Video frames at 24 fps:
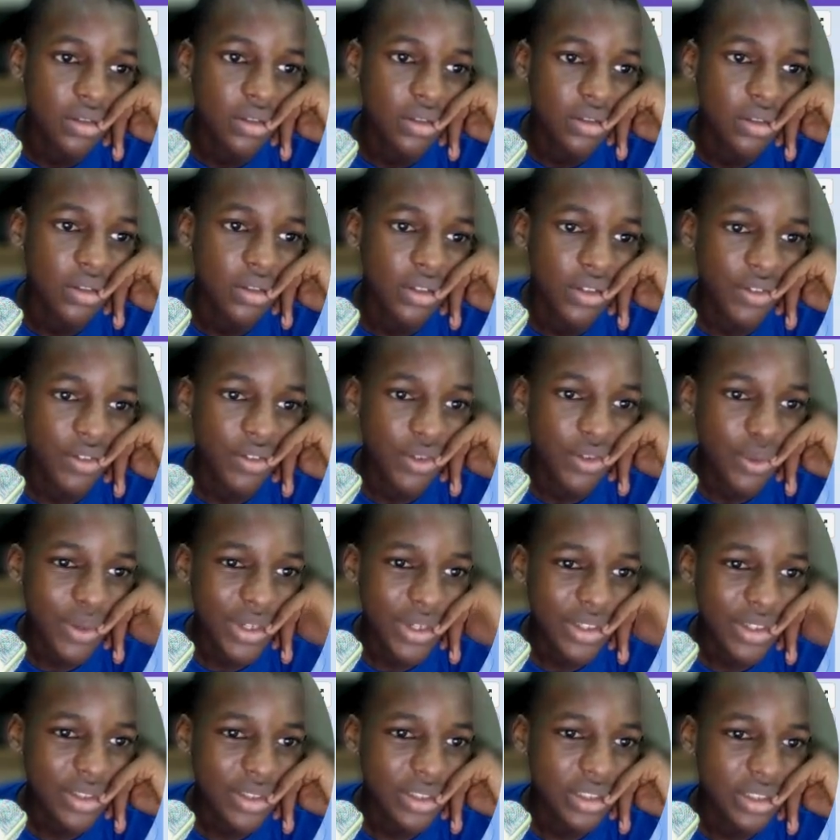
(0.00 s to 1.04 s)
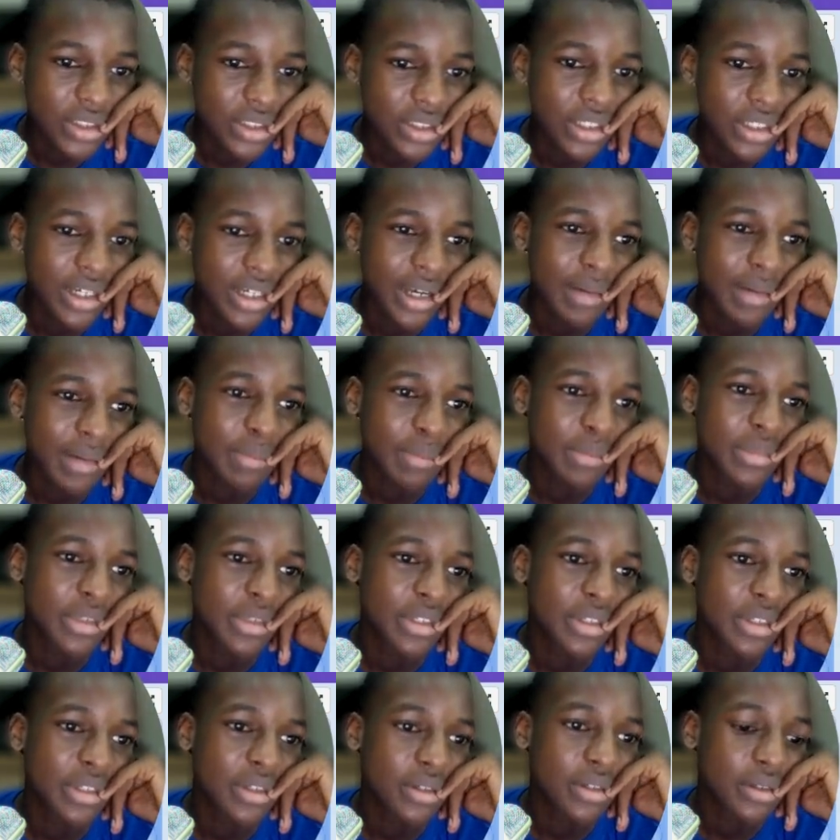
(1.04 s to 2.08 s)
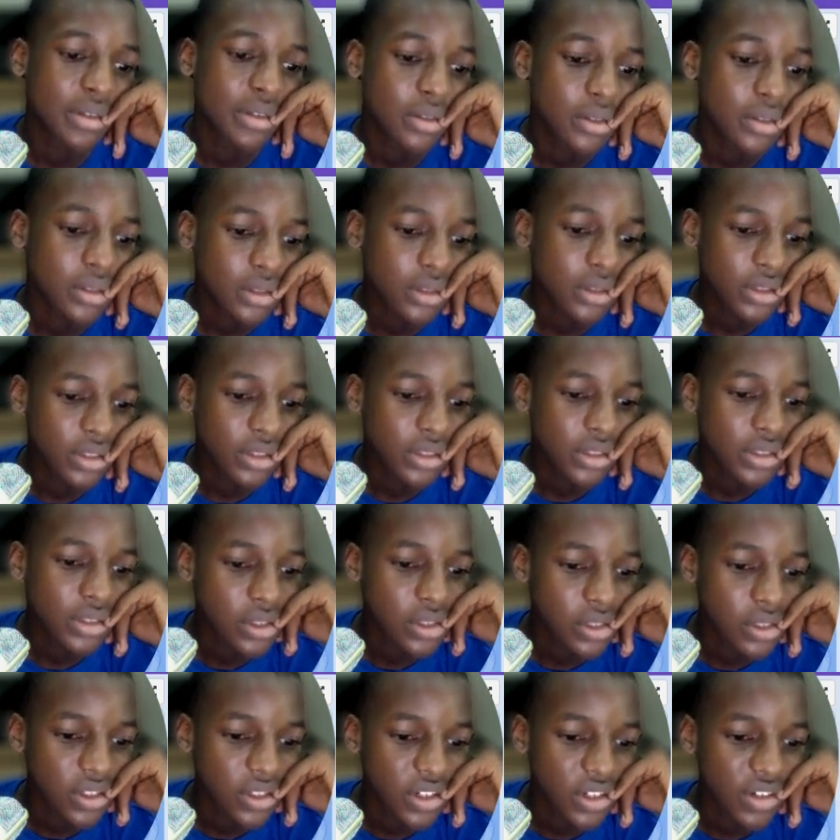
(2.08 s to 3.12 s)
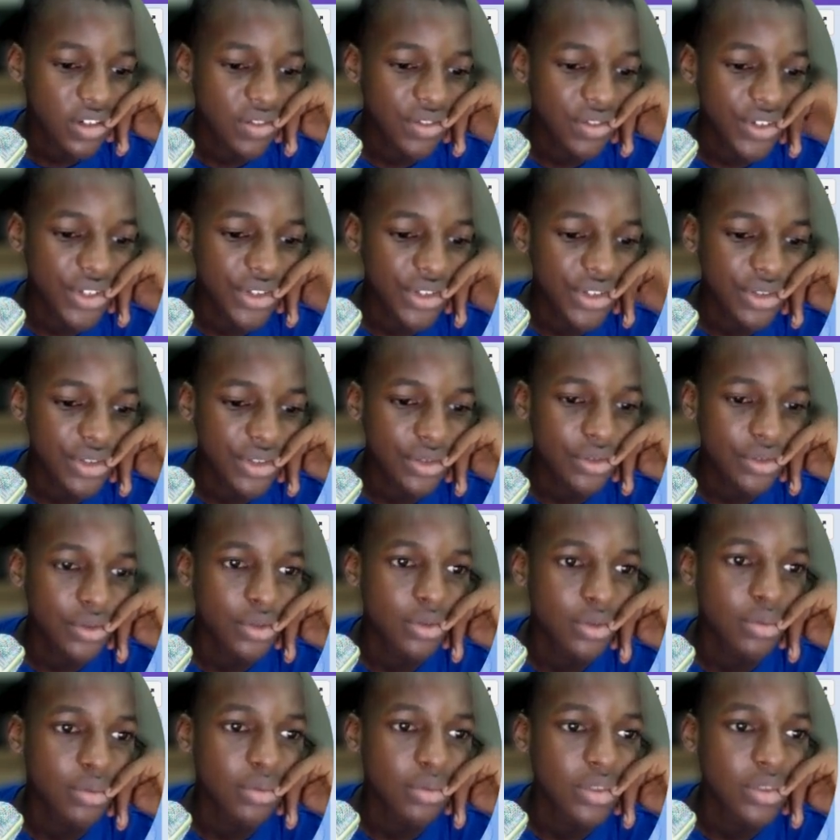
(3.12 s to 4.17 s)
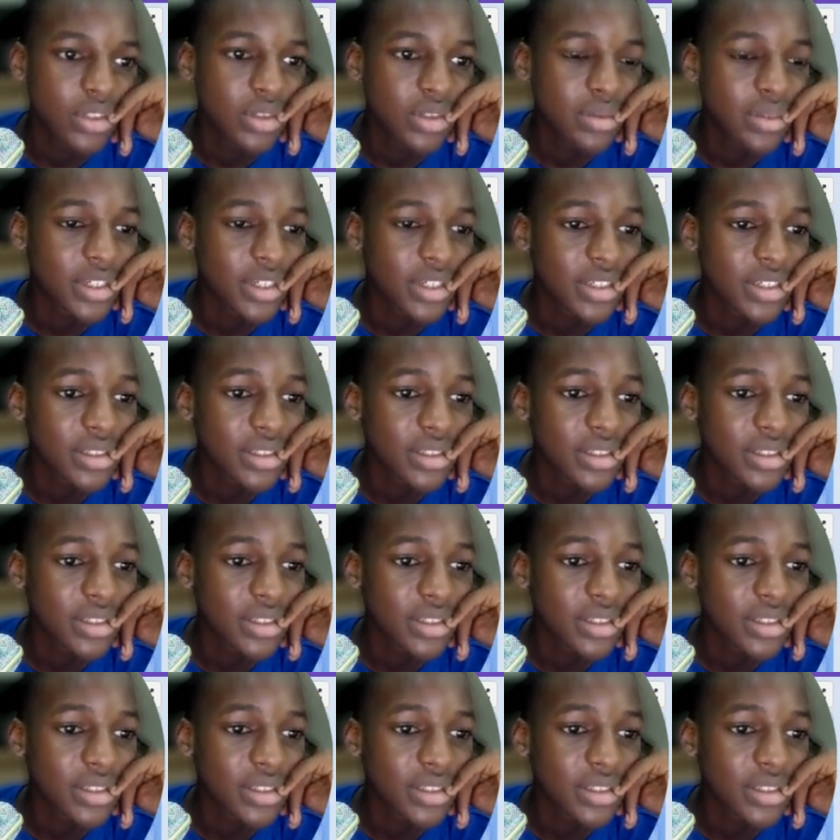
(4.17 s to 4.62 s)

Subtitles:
If you want, it can be convert to bitmaps.